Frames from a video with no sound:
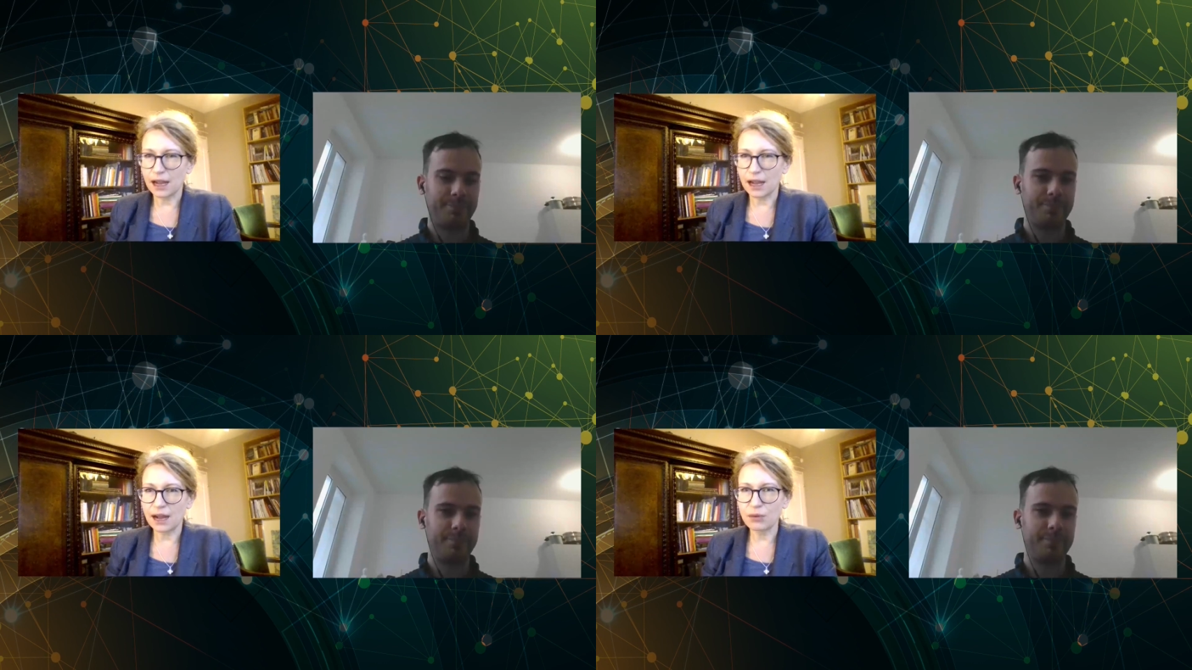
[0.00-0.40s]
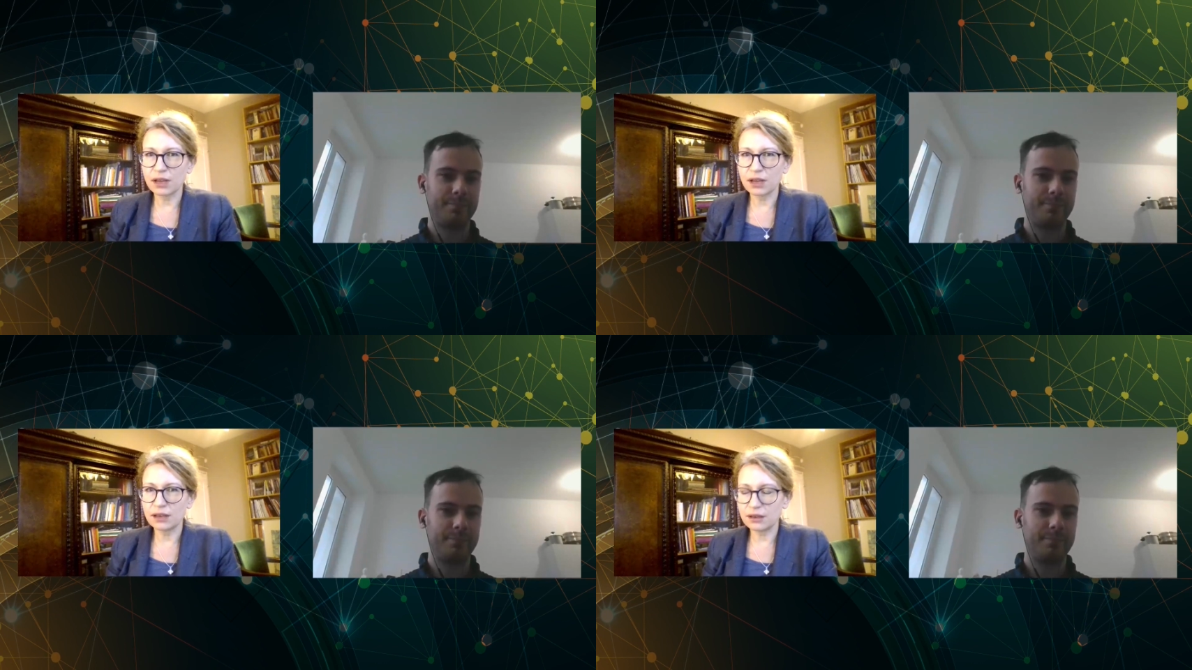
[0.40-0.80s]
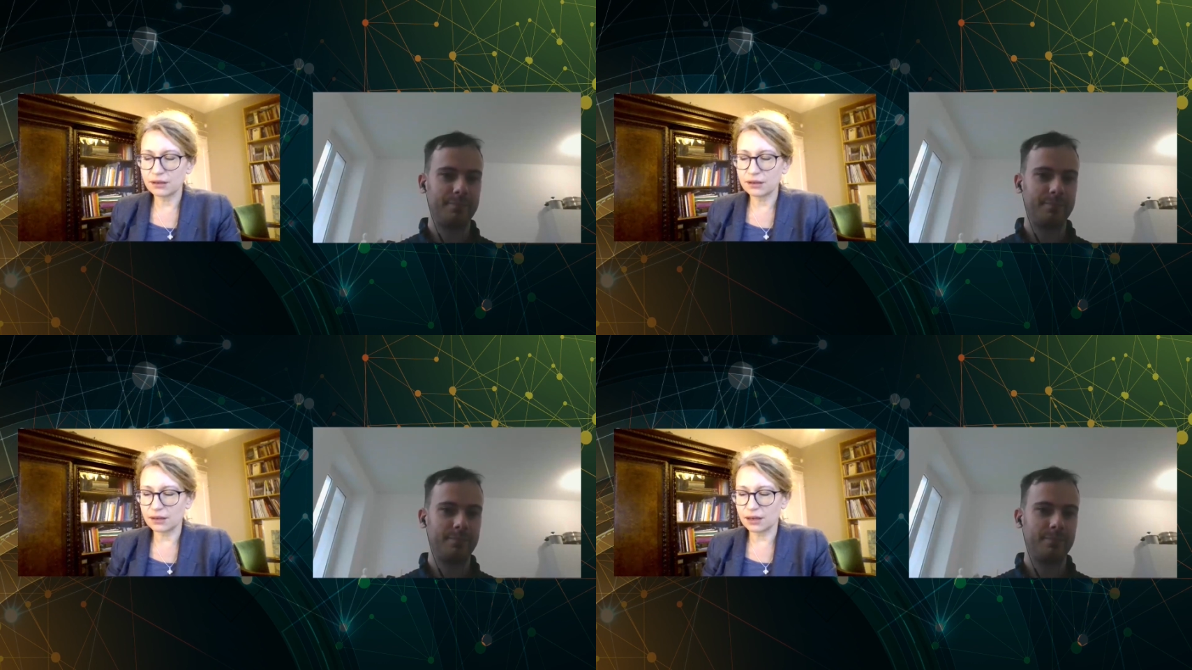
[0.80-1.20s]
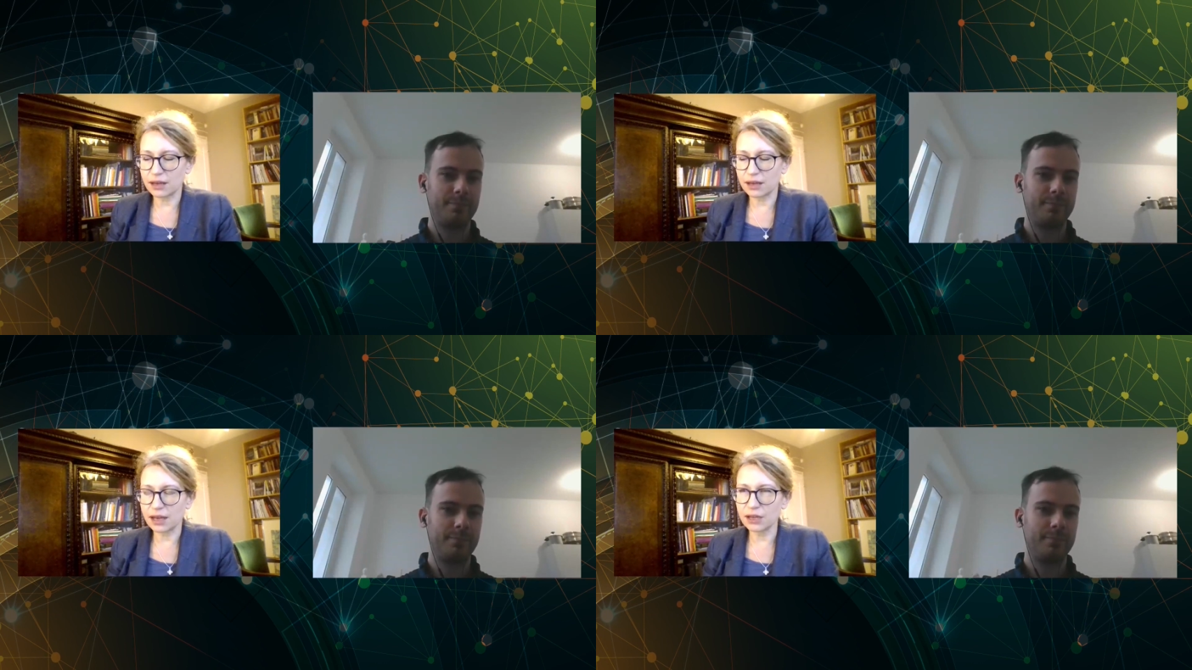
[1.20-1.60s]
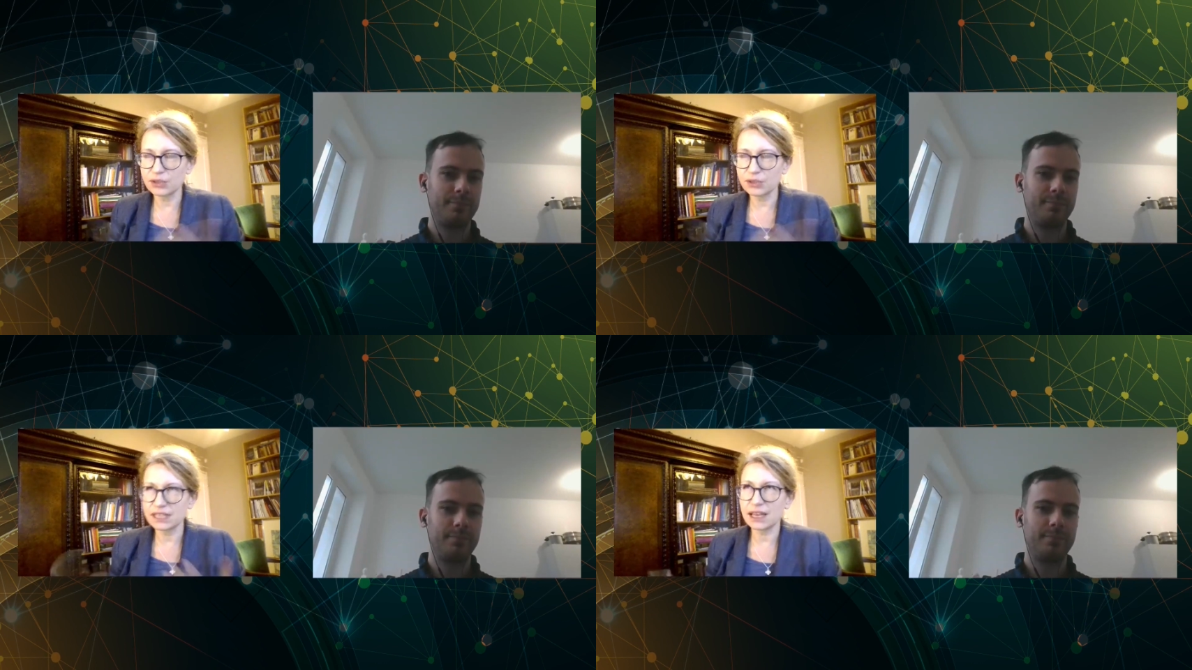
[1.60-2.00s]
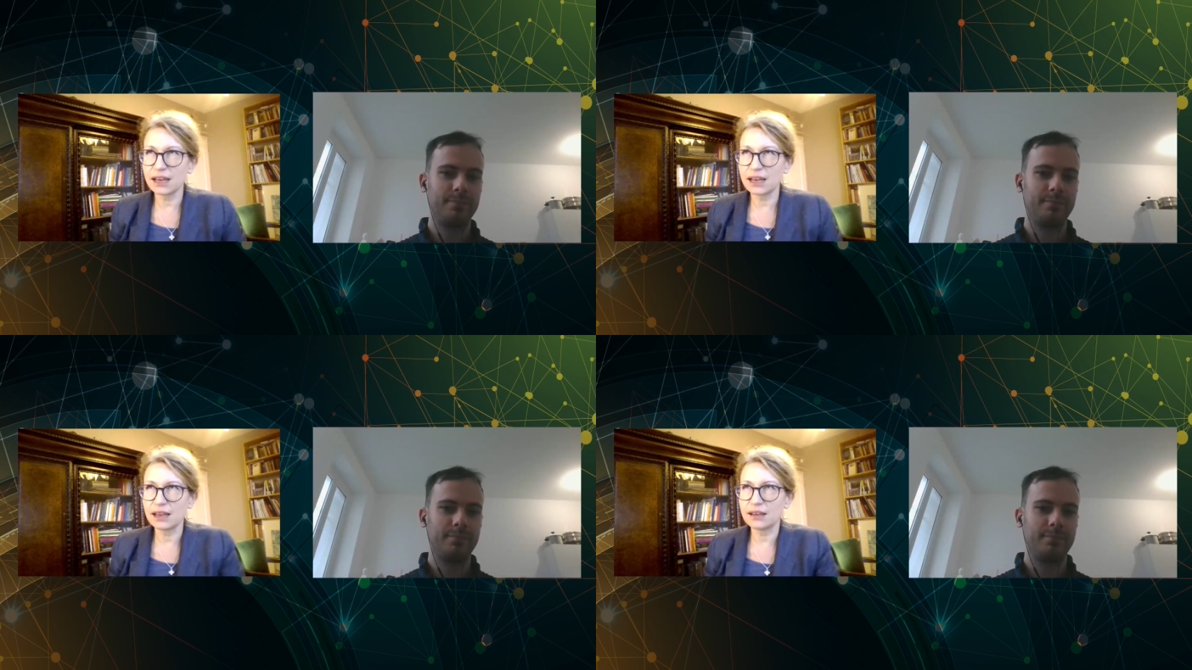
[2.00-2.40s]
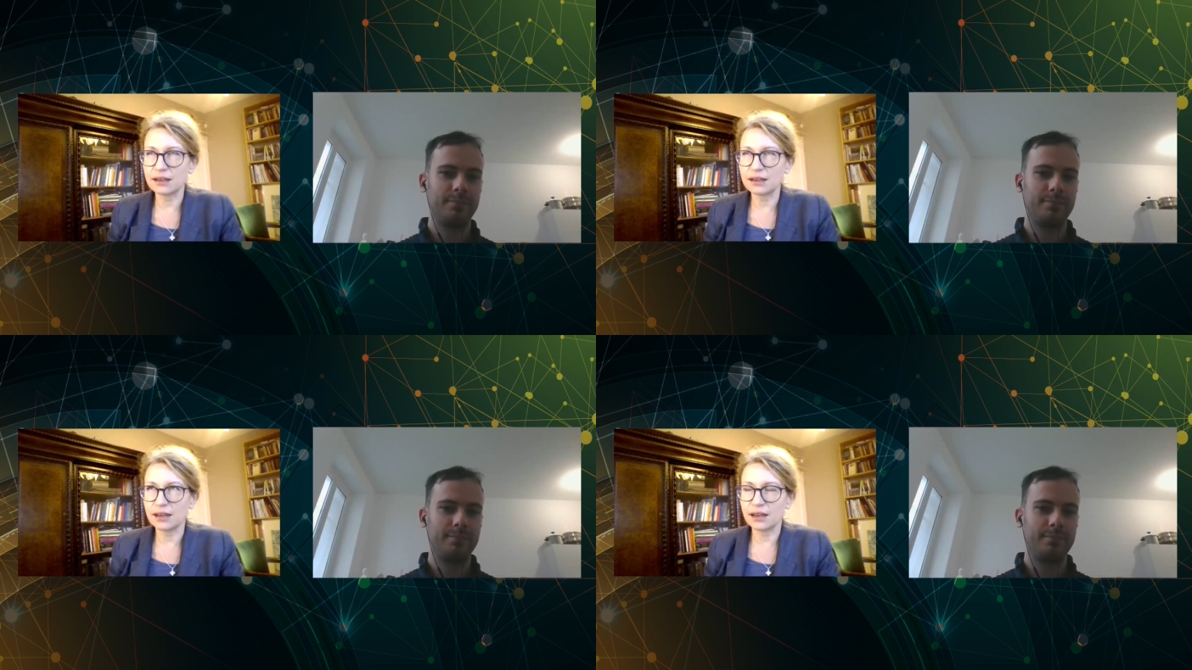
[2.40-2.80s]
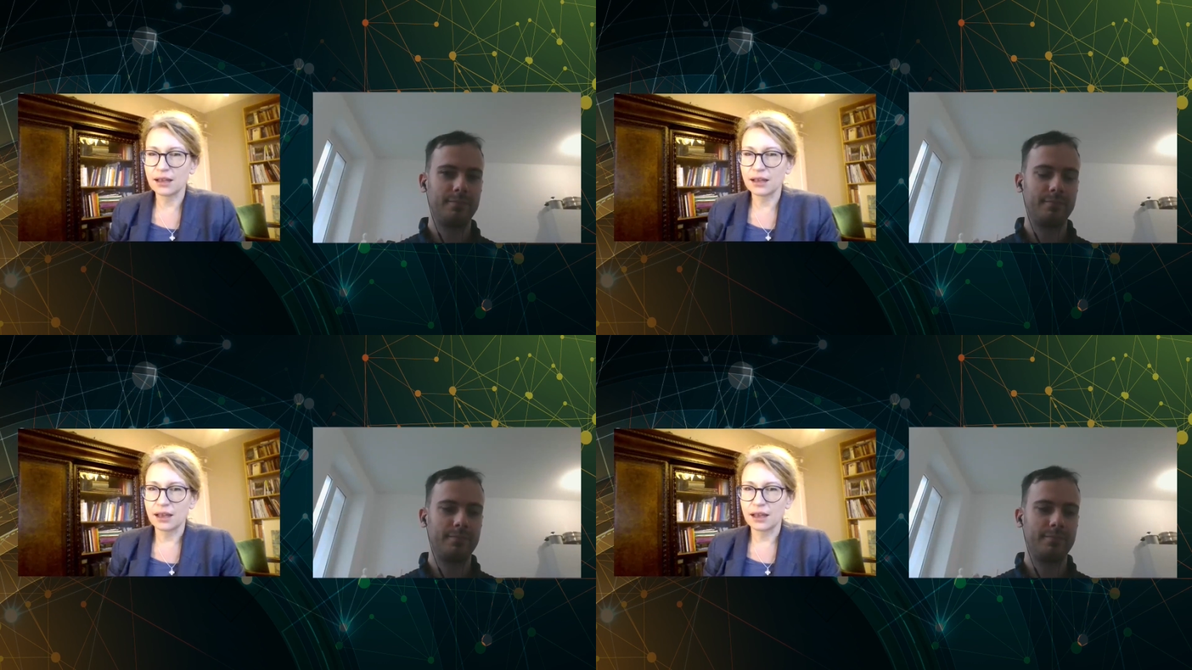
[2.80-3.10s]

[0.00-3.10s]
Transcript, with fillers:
Speaker 1: how can you uh, can you see any uh,